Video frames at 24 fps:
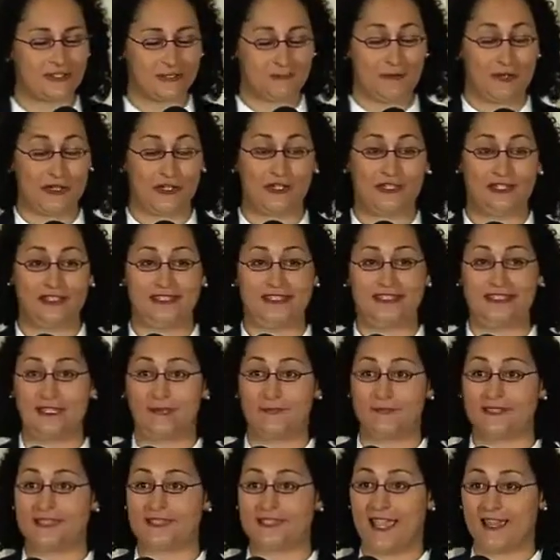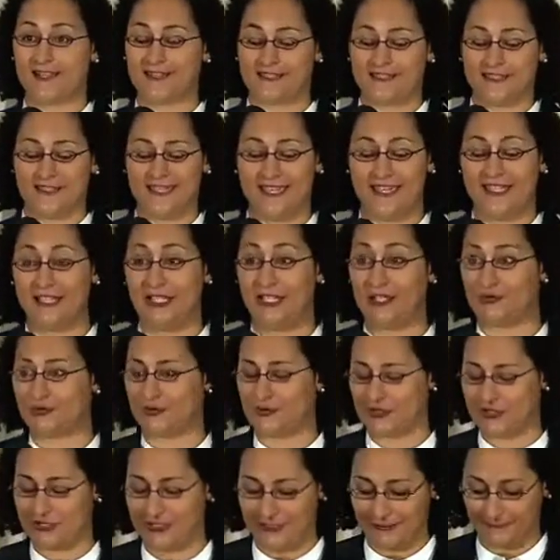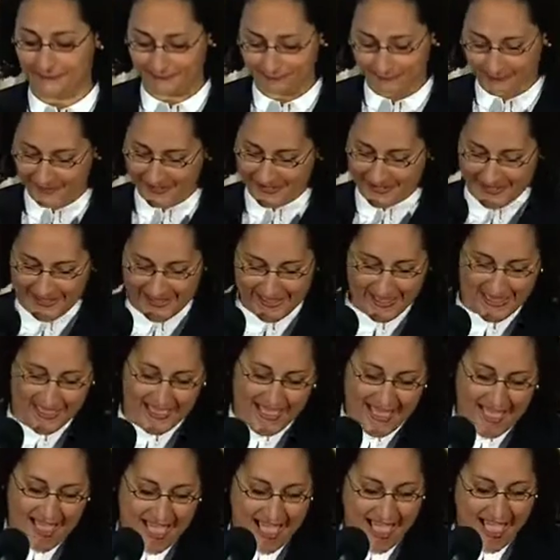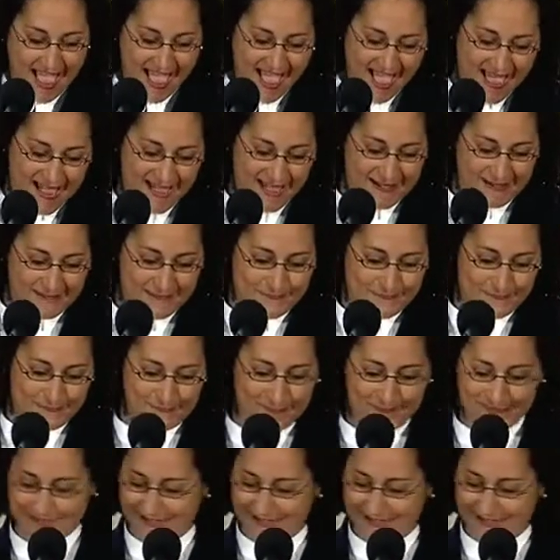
Commission seem sexy and interesting. But